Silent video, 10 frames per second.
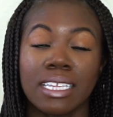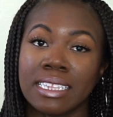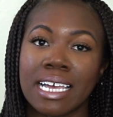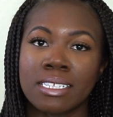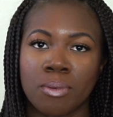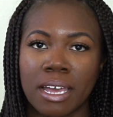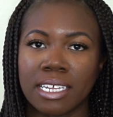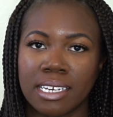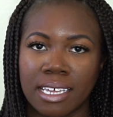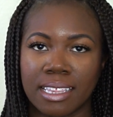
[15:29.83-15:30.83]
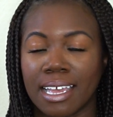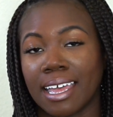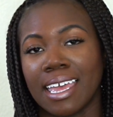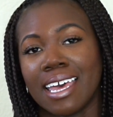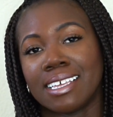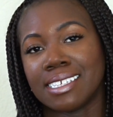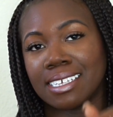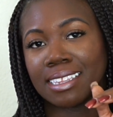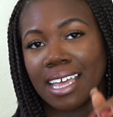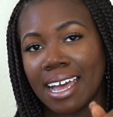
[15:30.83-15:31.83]
That's why he did that. And
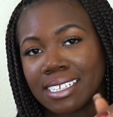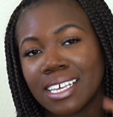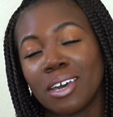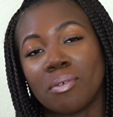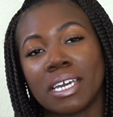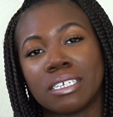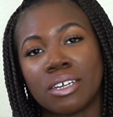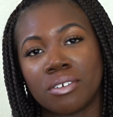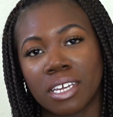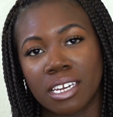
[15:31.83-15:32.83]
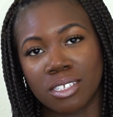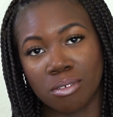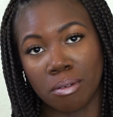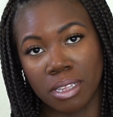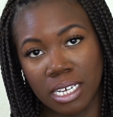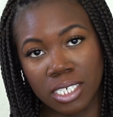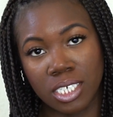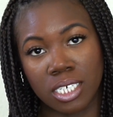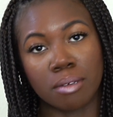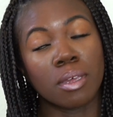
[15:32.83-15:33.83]
see, that's why you don't get into a
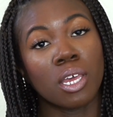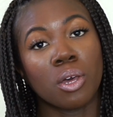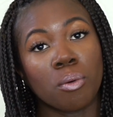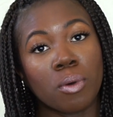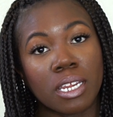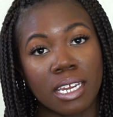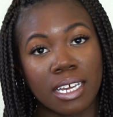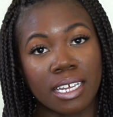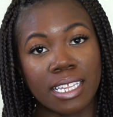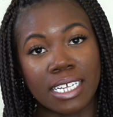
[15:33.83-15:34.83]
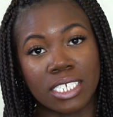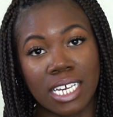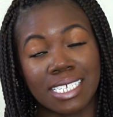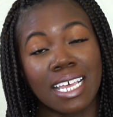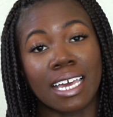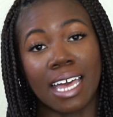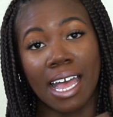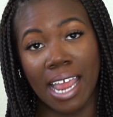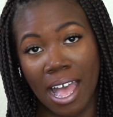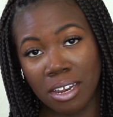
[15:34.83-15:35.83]
relationship with a nigga that just
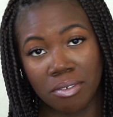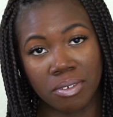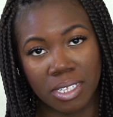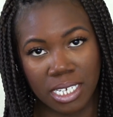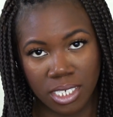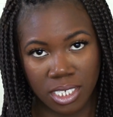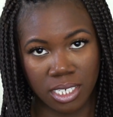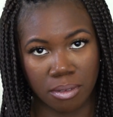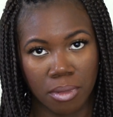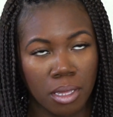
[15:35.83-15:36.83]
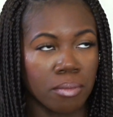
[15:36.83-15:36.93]
got out of a relationship.